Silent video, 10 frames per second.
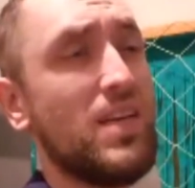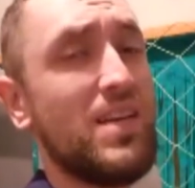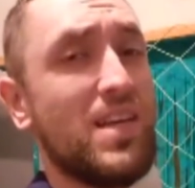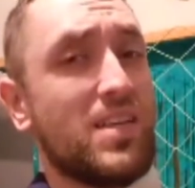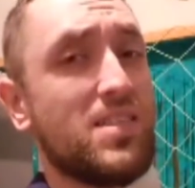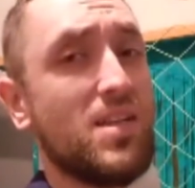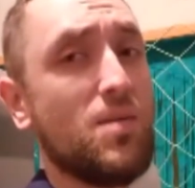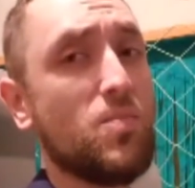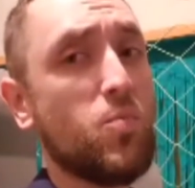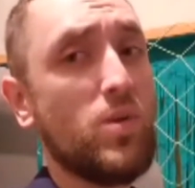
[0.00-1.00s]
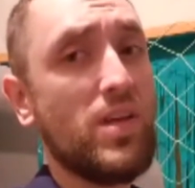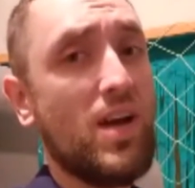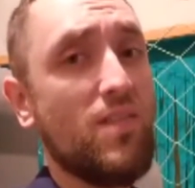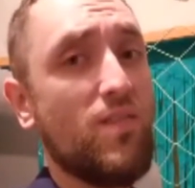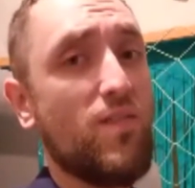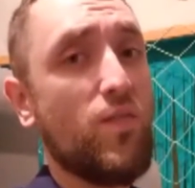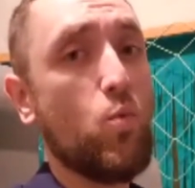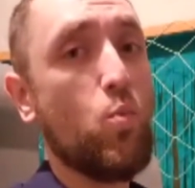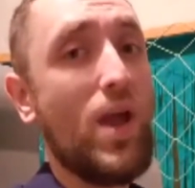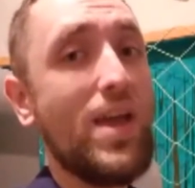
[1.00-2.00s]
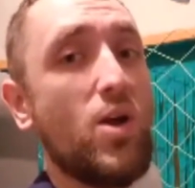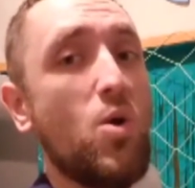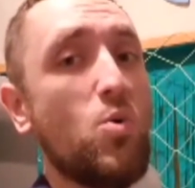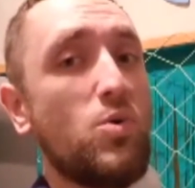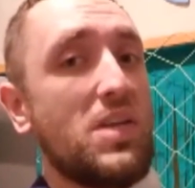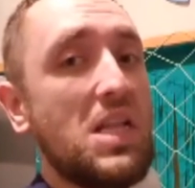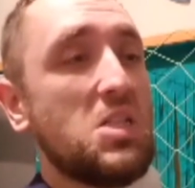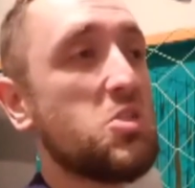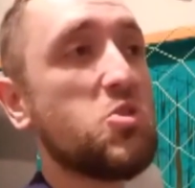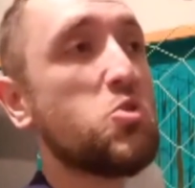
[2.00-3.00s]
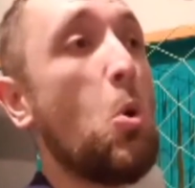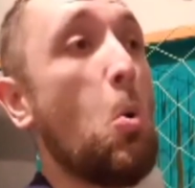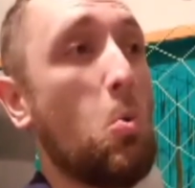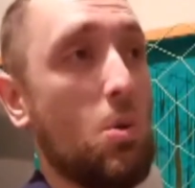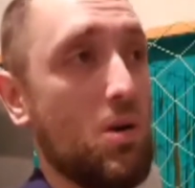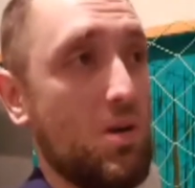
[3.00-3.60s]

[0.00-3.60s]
Next up, we got Fuego del Sol,